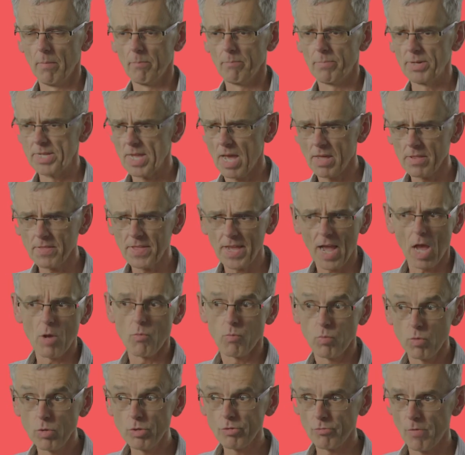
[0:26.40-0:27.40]
But the other thing I
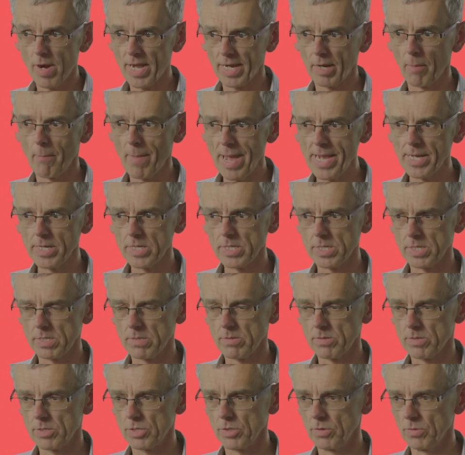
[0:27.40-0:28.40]
would recommend
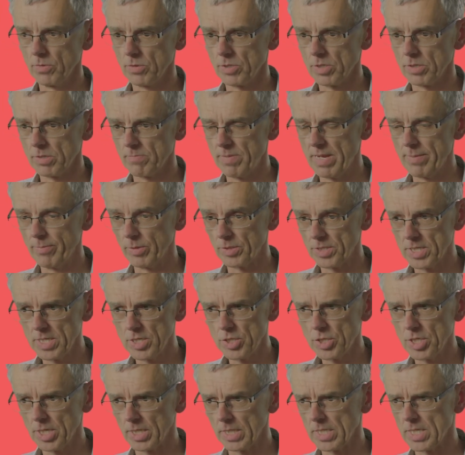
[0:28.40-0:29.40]
to, to people
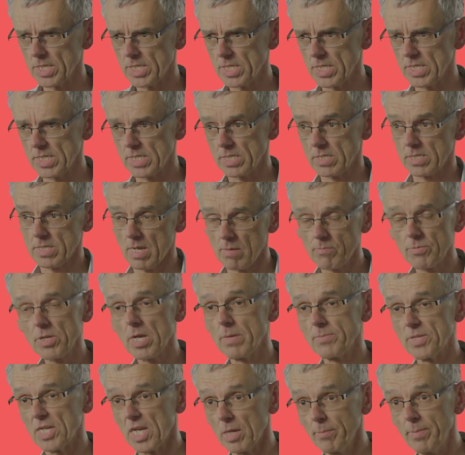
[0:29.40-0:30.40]
teaching this is
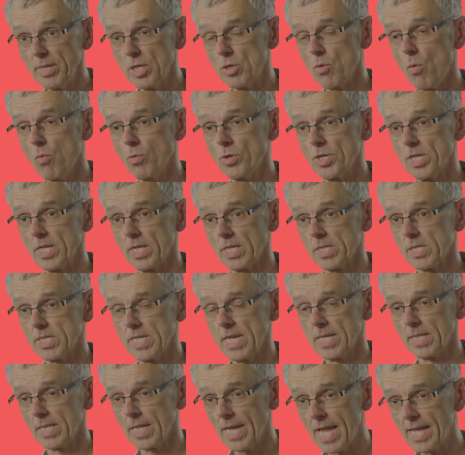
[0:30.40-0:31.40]
sometimes it can be daunting
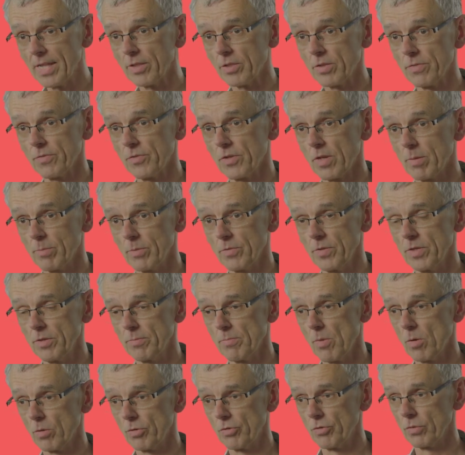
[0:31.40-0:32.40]
seeing the length of some of these
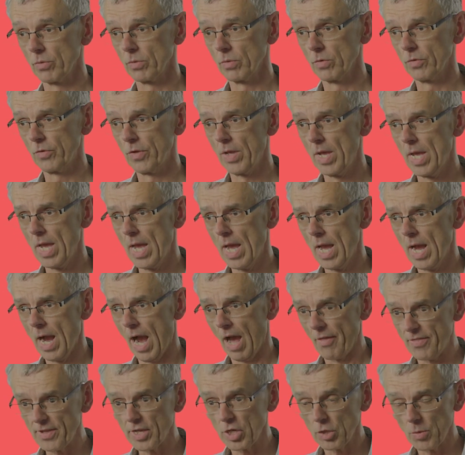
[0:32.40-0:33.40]
modules.
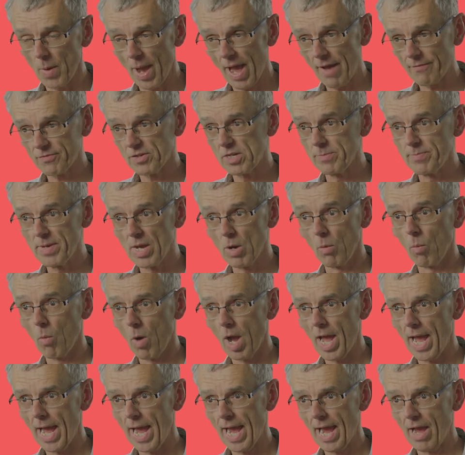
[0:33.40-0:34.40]
I think you have to be
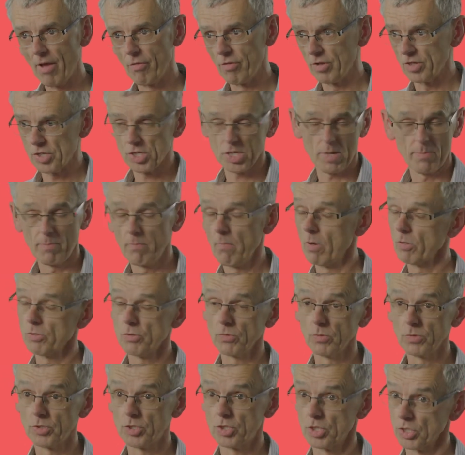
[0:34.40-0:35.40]
aware that some
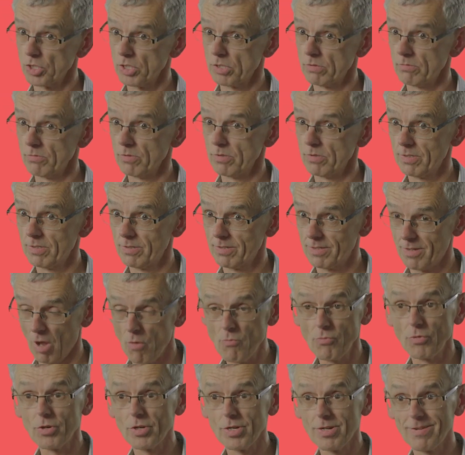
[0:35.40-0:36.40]
modules just
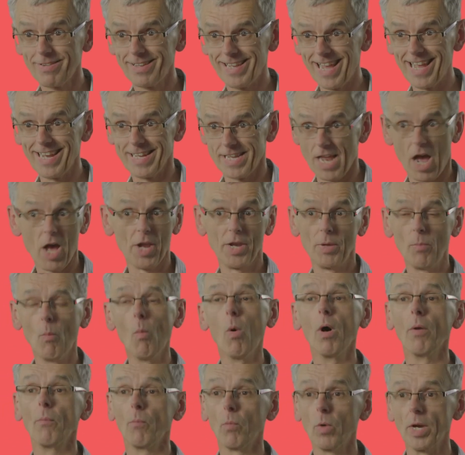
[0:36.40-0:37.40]
don't get done in
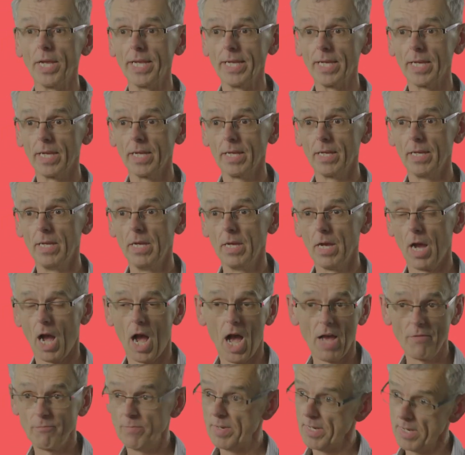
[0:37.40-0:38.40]
one week.
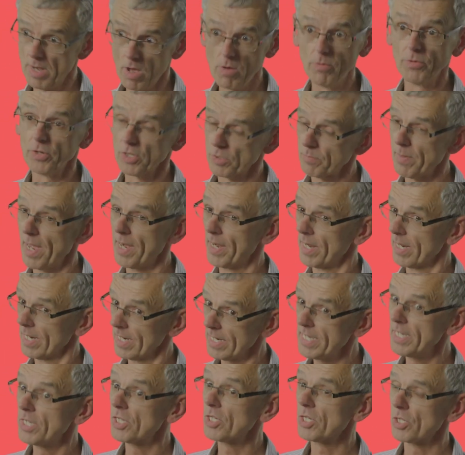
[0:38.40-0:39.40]
I've been known to spend at
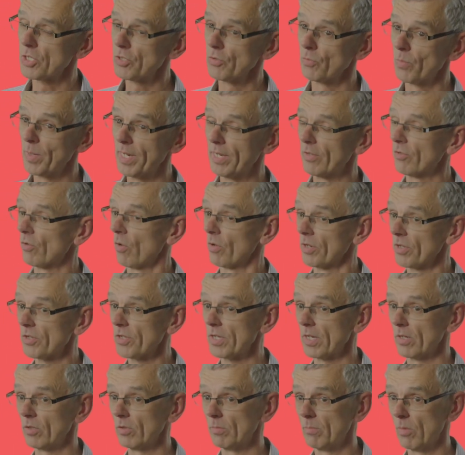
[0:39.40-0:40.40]
least two weeks on a
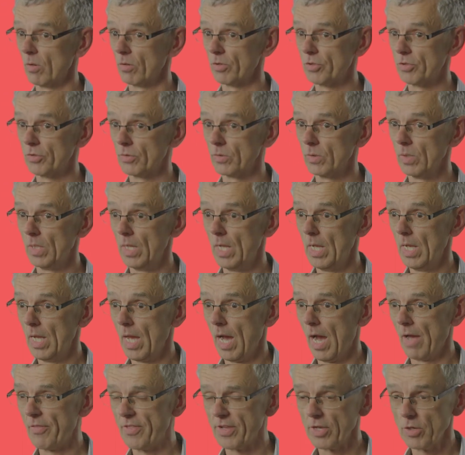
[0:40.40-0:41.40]
single module.
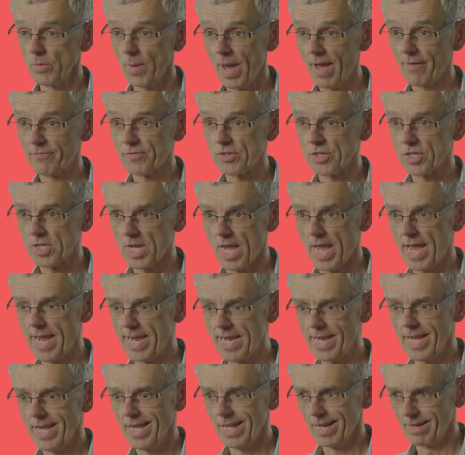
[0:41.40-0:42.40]
I think you have to
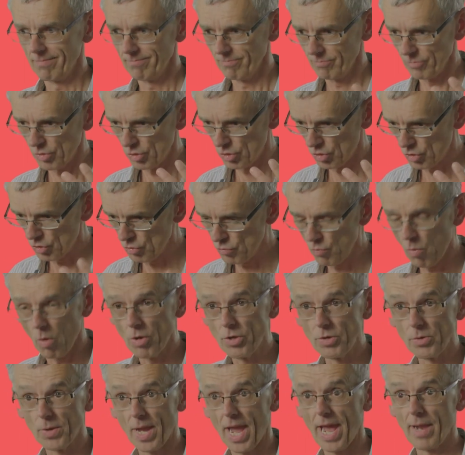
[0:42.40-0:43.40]
say, do
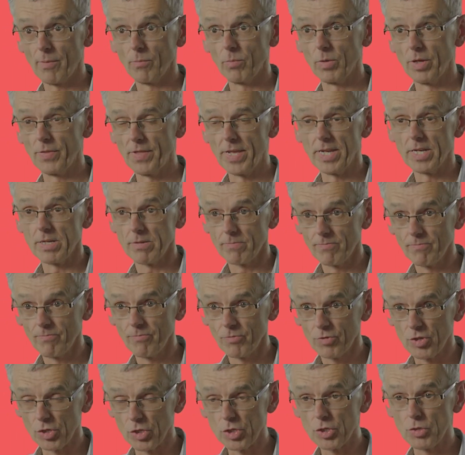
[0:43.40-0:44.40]
what you can with it
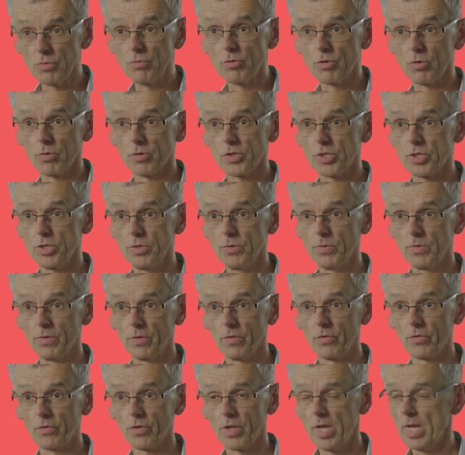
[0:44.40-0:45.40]
to suit your
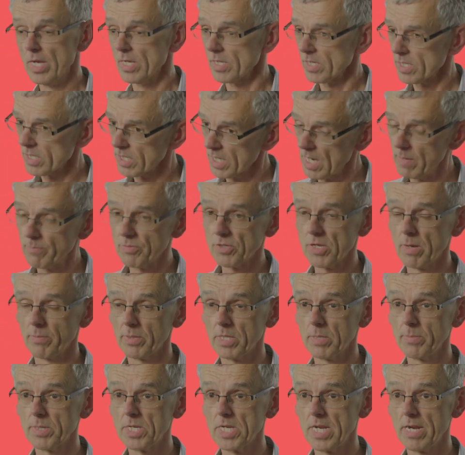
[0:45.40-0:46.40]
students. Skip some
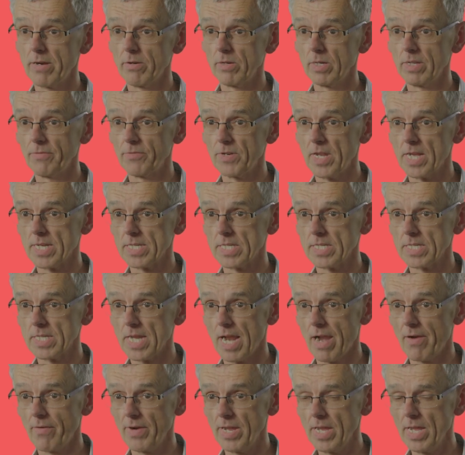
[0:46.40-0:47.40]
of the material if
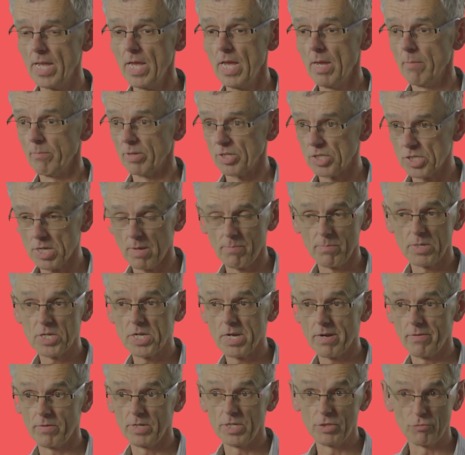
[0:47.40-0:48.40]
necessary, but some
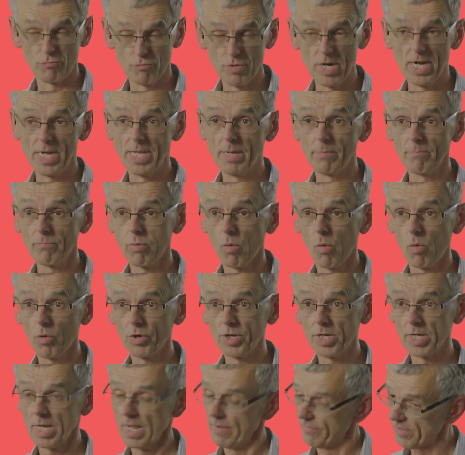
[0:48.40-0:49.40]
material is really
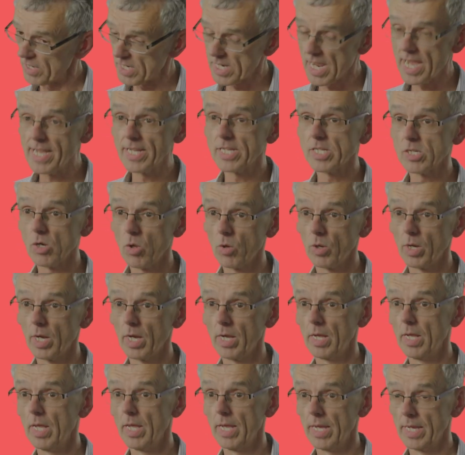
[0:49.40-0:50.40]
important. If it takes
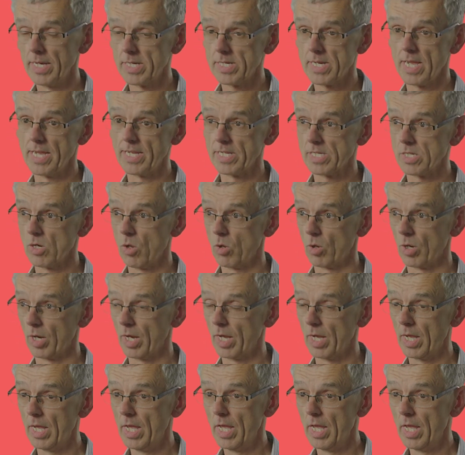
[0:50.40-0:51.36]
longer, it takes longer.